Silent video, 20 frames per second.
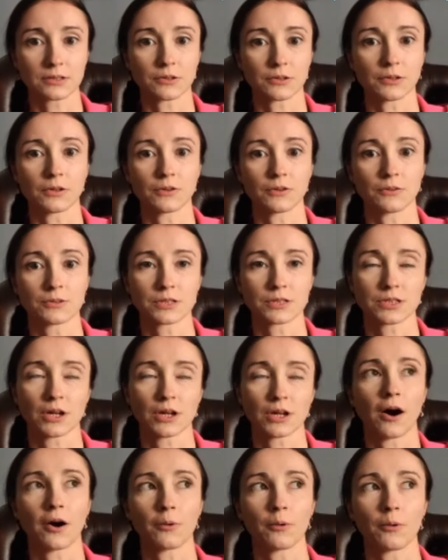So you
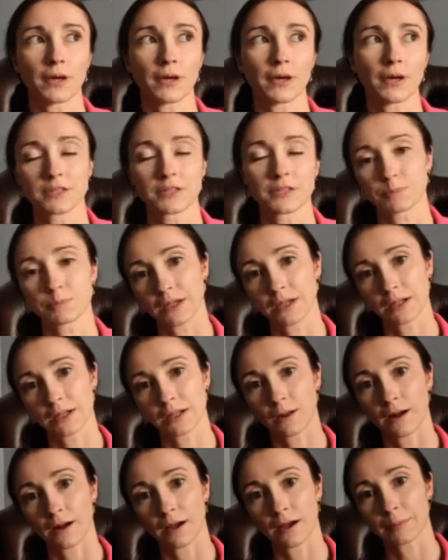start with speed
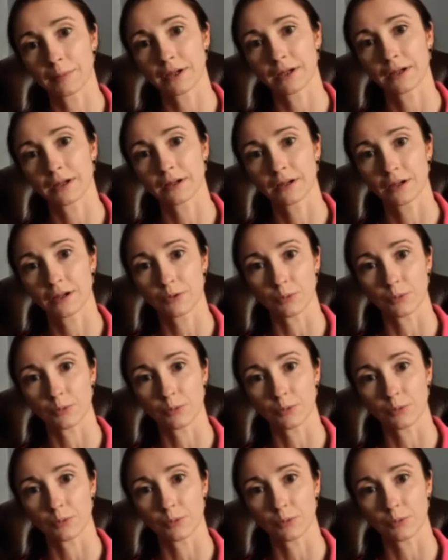climbing,